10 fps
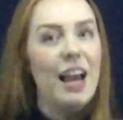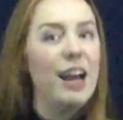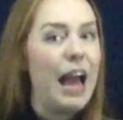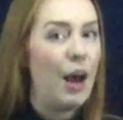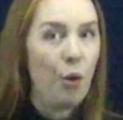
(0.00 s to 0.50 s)

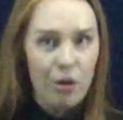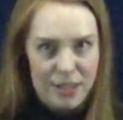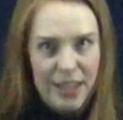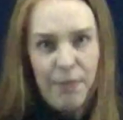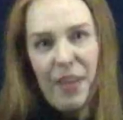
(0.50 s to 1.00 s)
how old
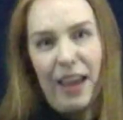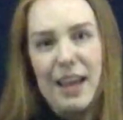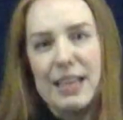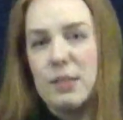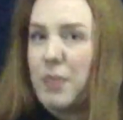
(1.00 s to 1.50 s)
something
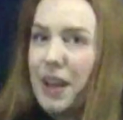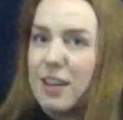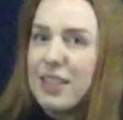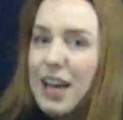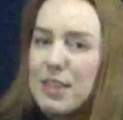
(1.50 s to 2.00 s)
is, be it a
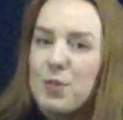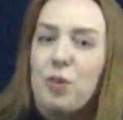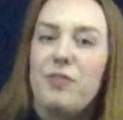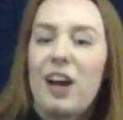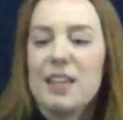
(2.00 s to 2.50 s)
dinosaur
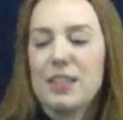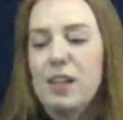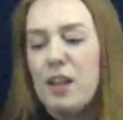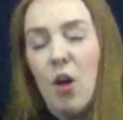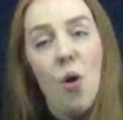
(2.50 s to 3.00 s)

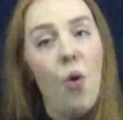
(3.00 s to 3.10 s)
fossil